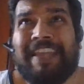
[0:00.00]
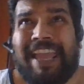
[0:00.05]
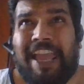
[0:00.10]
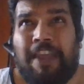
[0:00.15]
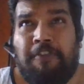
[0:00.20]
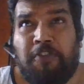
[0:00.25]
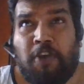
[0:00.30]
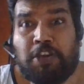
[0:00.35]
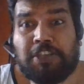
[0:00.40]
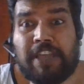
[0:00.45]

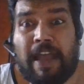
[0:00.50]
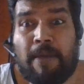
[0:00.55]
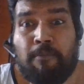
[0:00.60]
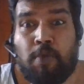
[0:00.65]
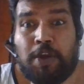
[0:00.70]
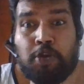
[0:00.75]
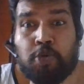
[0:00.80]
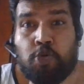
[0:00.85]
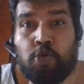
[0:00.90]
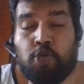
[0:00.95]
if you're
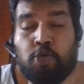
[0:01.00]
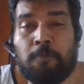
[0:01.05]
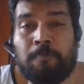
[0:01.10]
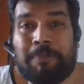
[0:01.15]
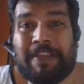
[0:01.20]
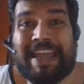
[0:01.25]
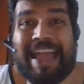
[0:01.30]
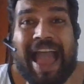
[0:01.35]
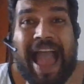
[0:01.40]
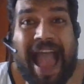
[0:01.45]
someone who
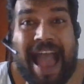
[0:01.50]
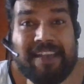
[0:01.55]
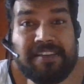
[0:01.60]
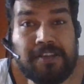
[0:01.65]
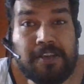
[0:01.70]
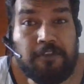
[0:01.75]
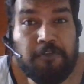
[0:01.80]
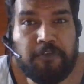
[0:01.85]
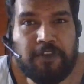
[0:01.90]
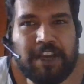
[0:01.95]

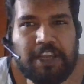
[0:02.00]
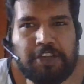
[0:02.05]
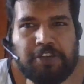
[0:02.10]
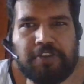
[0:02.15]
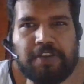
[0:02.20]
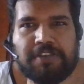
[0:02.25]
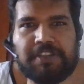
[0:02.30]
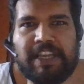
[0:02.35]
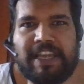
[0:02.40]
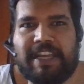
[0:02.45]
hasn't
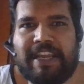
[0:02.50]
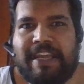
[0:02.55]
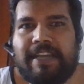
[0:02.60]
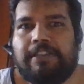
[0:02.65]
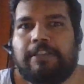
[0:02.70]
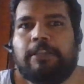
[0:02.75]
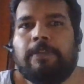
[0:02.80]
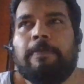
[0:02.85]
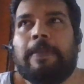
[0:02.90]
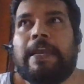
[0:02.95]
finished the
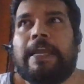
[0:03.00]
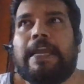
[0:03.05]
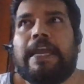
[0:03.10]
series,